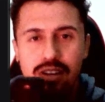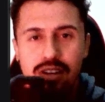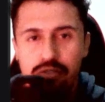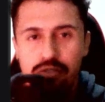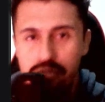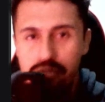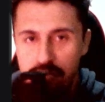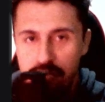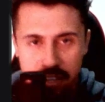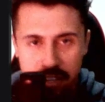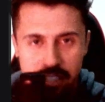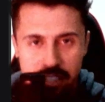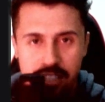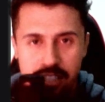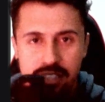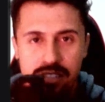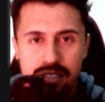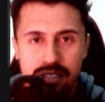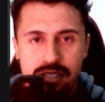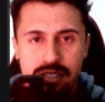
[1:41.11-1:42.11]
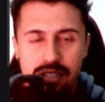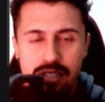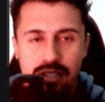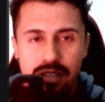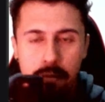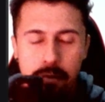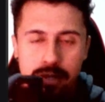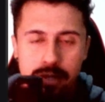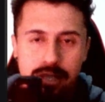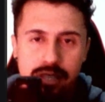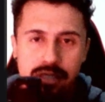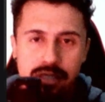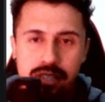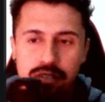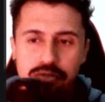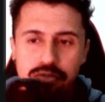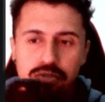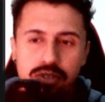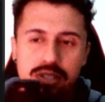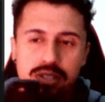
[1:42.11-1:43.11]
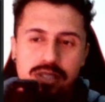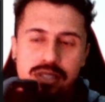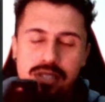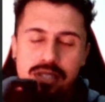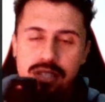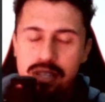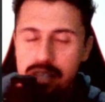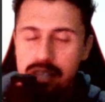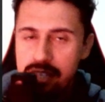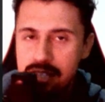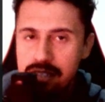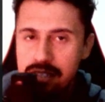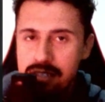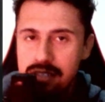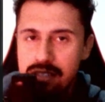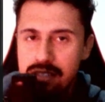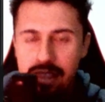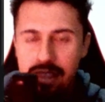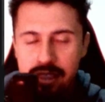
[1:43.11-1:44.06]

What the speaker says: functions, but the difference is